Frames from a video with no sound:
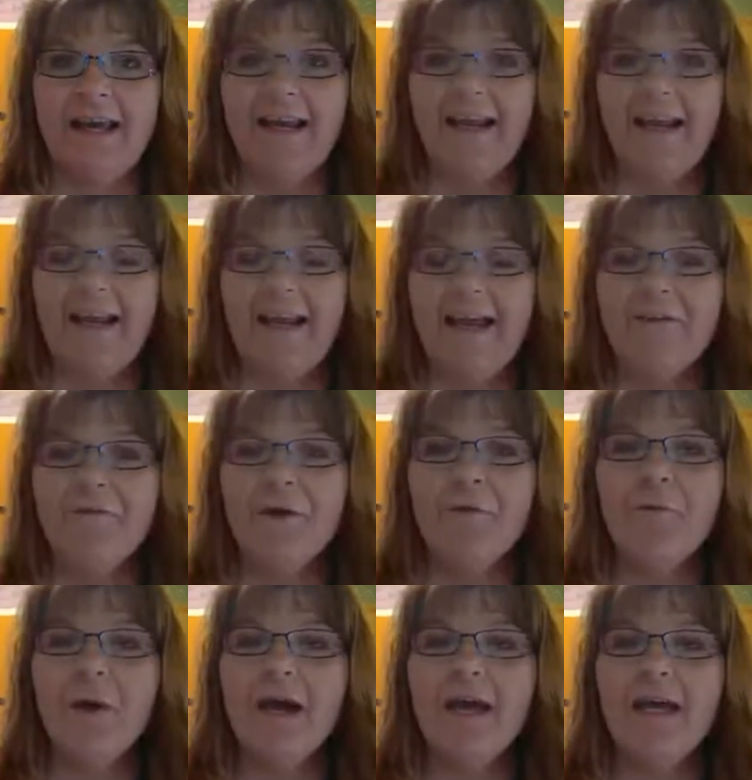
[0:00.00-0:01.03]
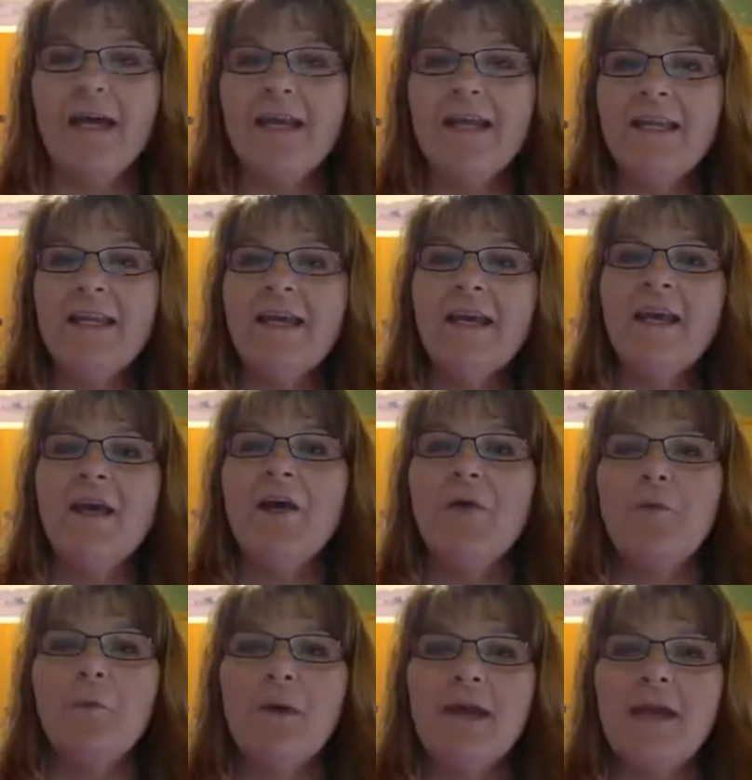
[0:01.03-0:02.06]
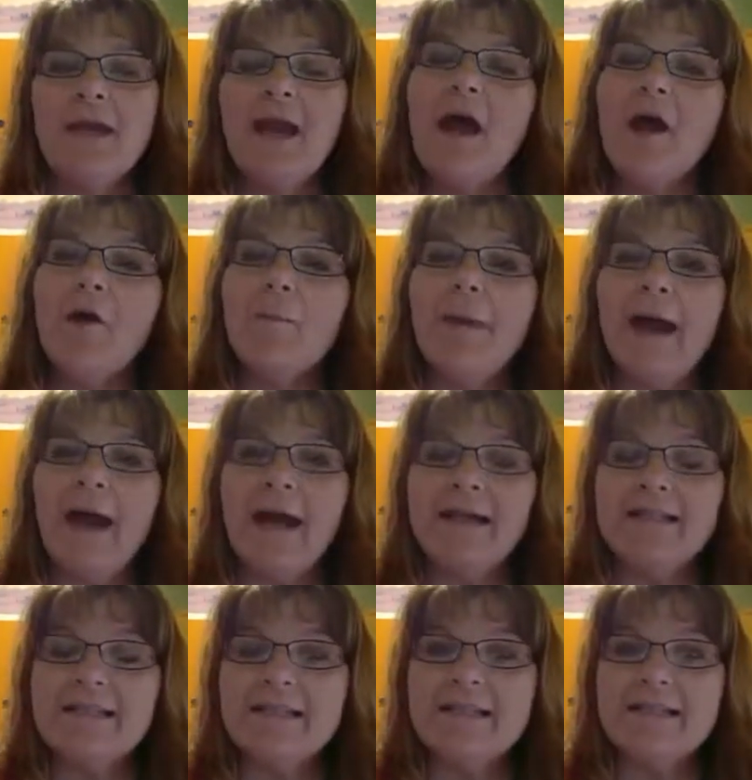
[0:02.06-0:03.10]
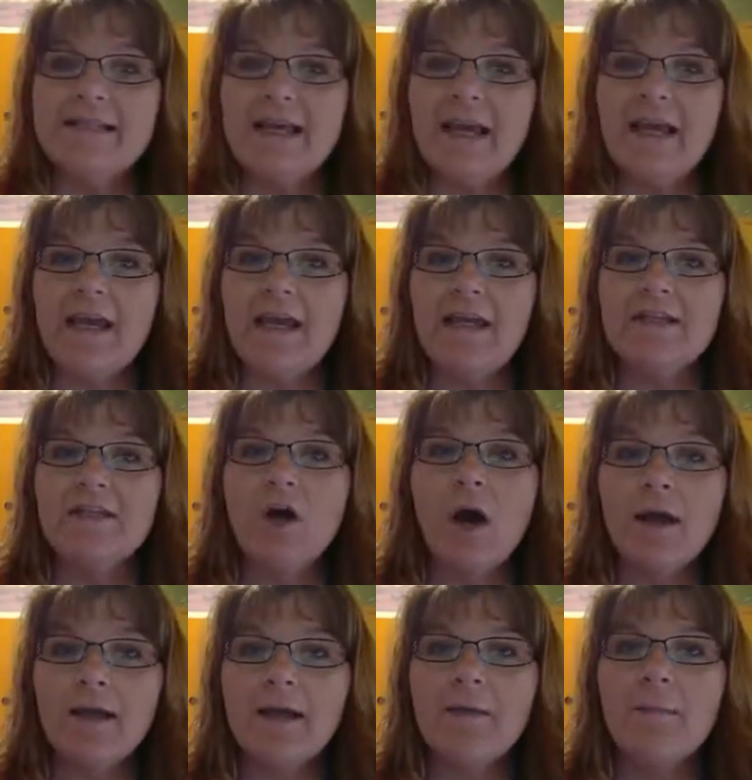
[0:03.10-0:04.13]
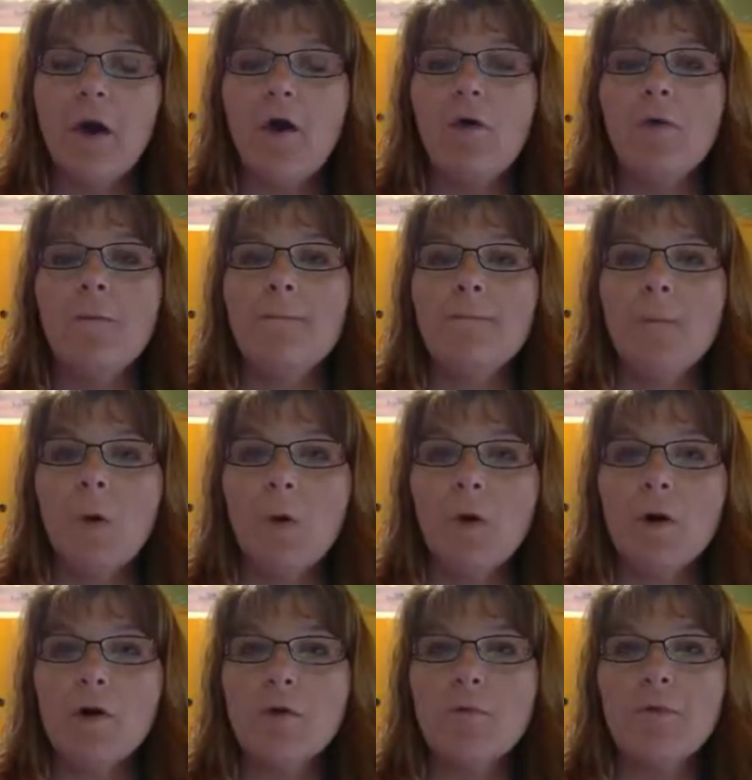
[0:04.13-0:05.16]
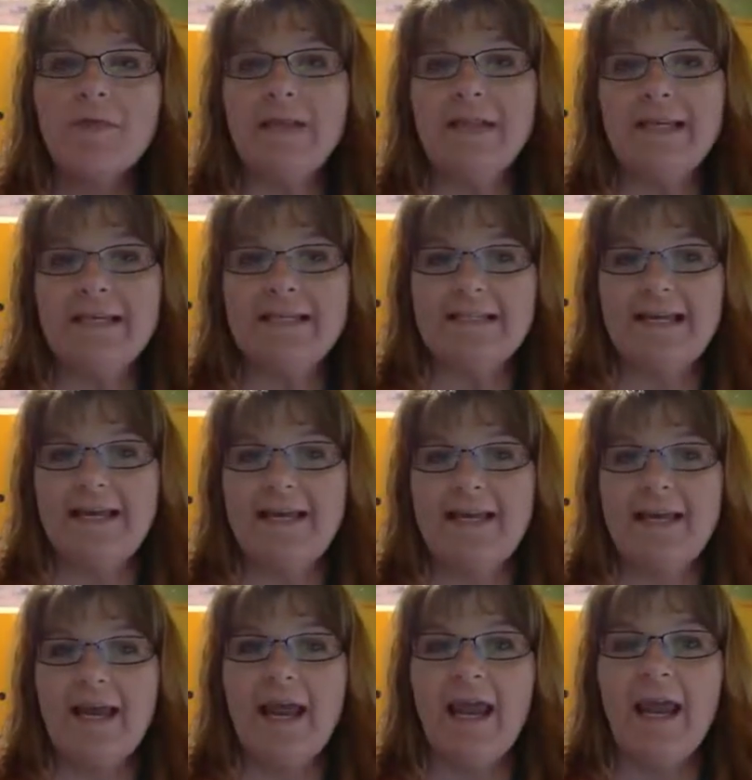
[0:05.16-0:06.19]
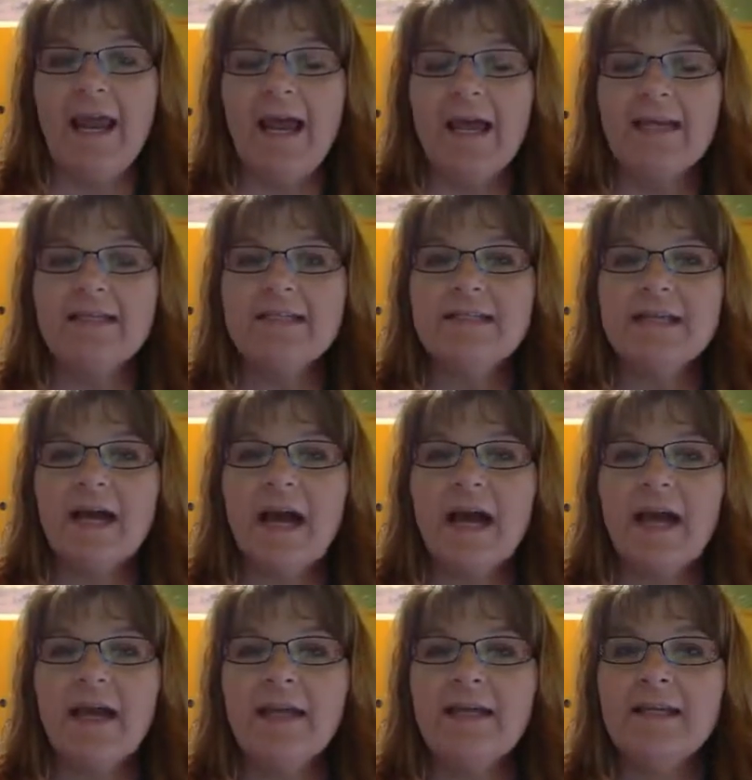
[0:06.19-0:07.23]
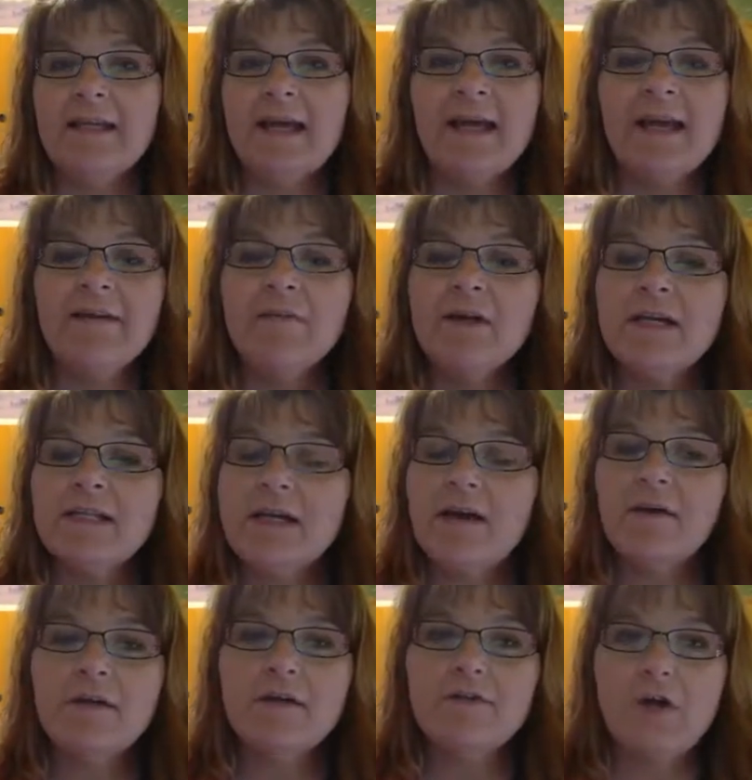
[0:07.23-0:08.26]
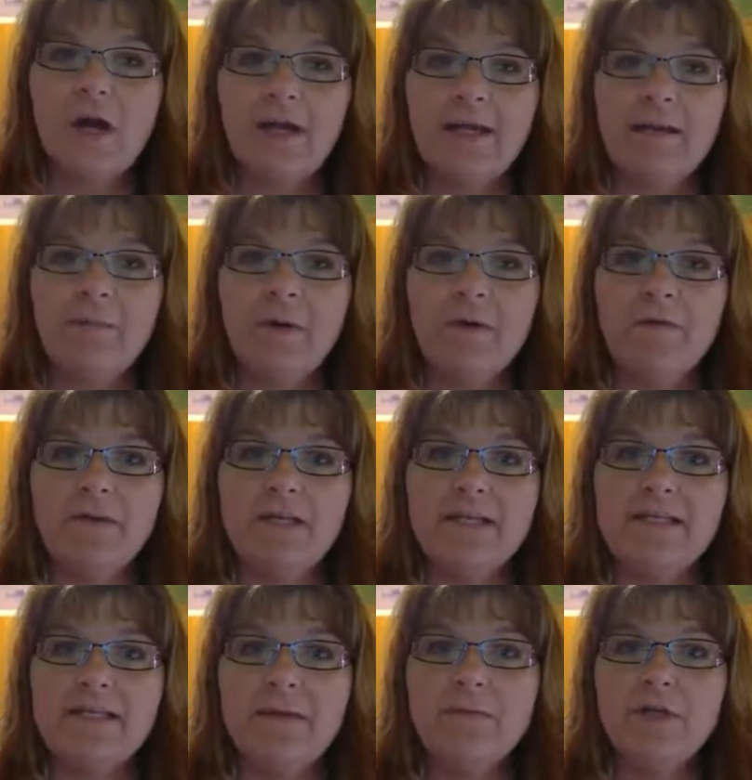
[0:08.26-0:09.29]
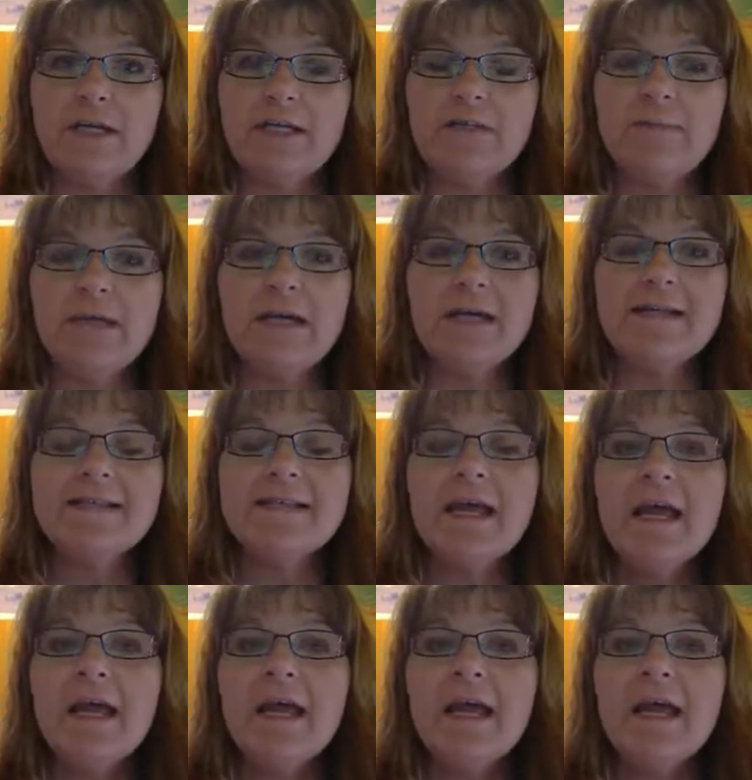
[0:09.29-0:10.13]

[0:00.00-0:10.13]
Hey everyone, we are back today talking about more with LinkedIn. And I never get tired of talking about this subject because